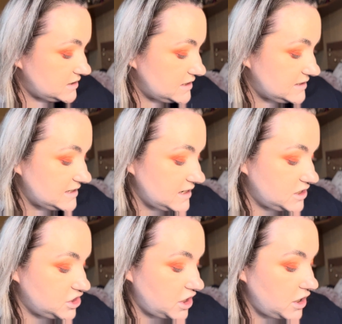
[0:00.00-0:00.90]
to stick
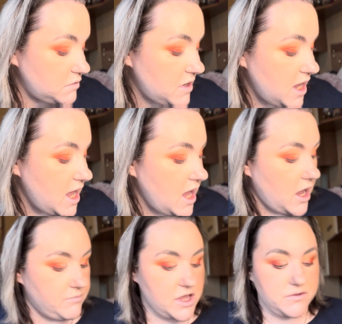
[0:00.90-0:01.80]
to.
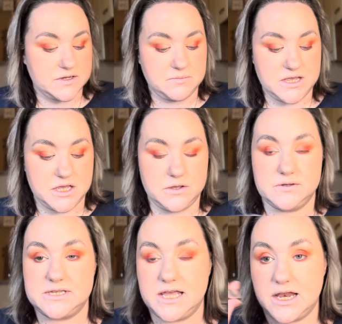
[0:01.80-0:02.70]
I'm going to be
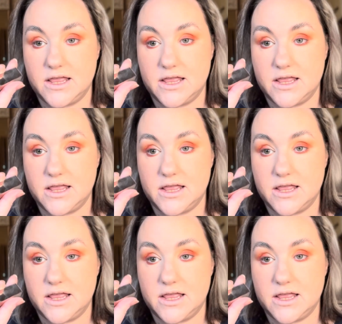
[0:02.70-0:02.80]
using